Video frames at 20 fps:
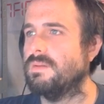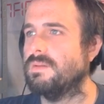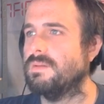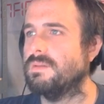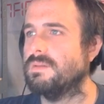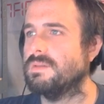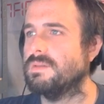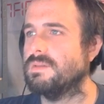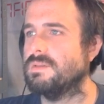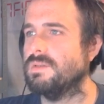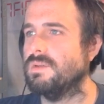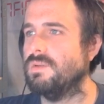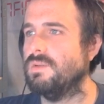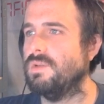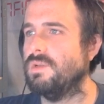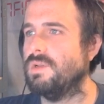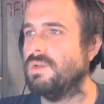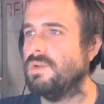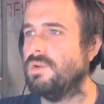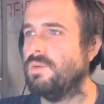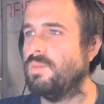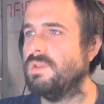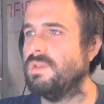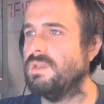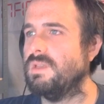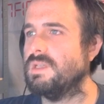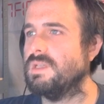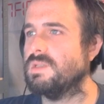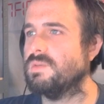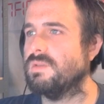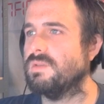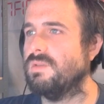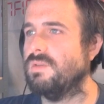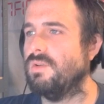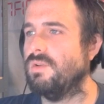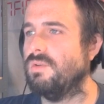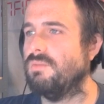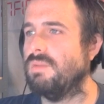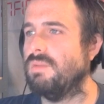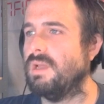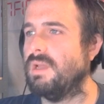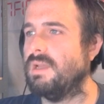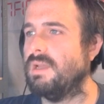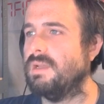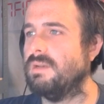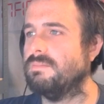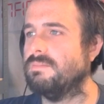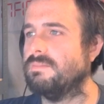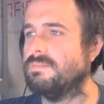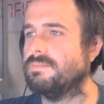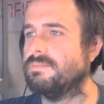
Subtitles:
So you can open these with Notepad.